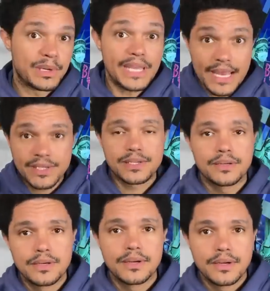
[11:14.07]
But yes,
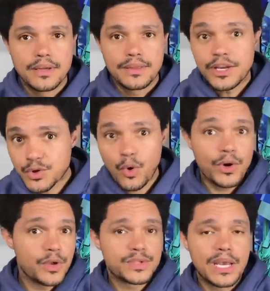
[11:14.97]
Thanks to
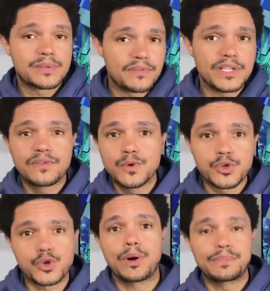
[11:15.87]
audio tapes of
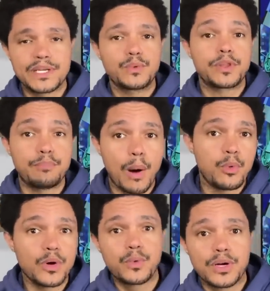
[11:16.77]
interviews Trump did with
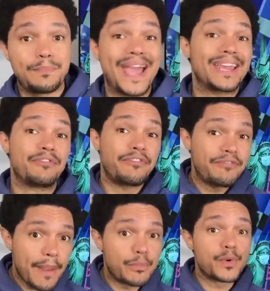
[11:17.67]
Bob Woodward back in
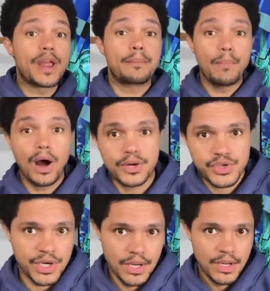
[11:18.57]
February and
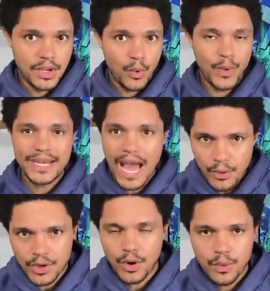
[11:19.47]
March, we
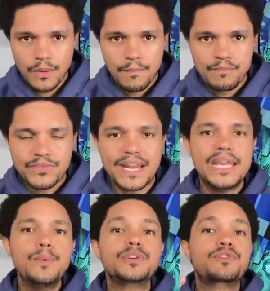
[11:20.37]
now know that
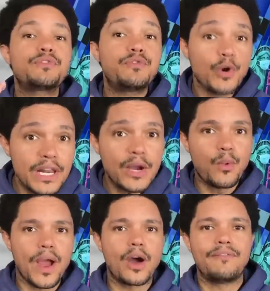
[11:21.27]
he was fully
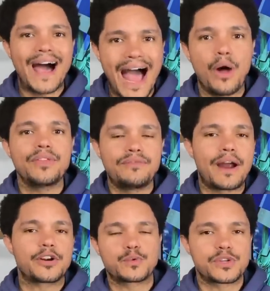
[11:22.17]
aware of how the
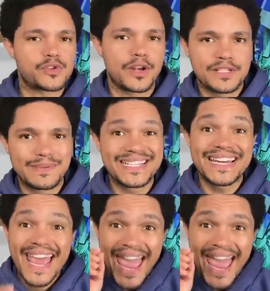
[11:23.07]
virus was transmitted